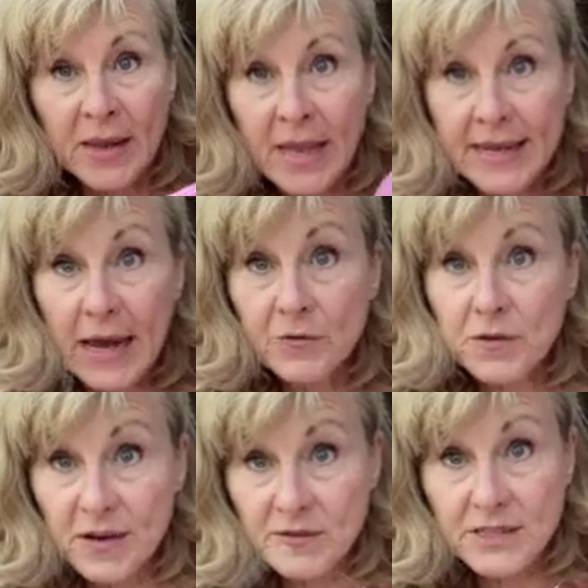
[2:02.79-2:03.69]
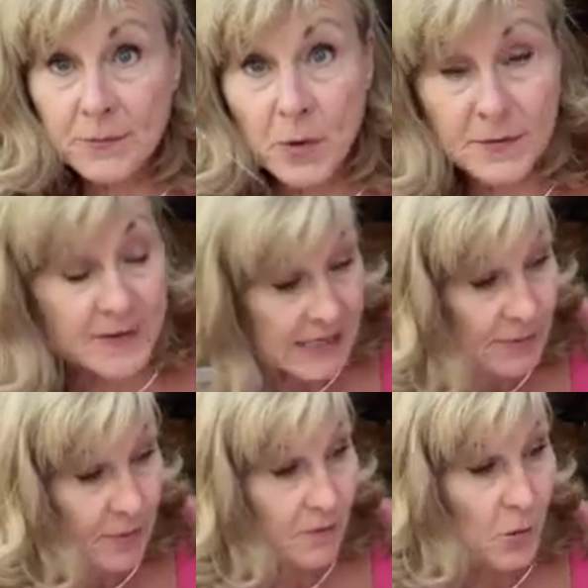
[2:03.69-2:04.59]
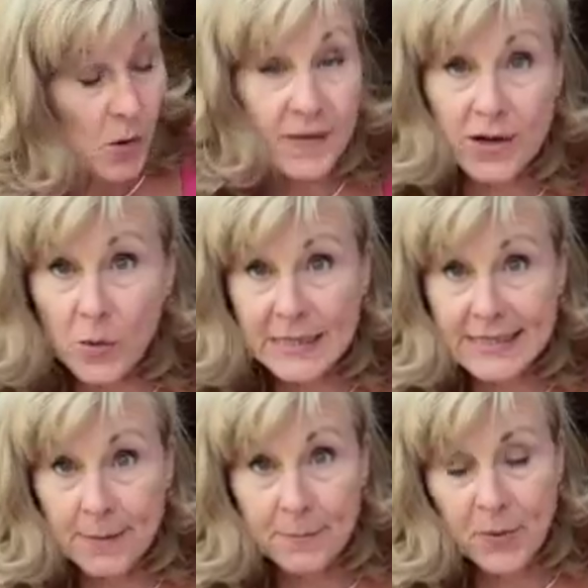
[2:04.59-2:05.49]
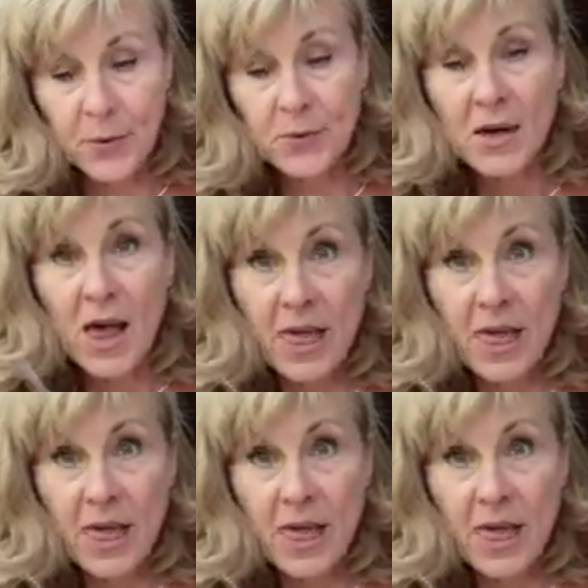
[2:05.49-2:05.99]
Now, if you've never done one of these before, they're quite simple.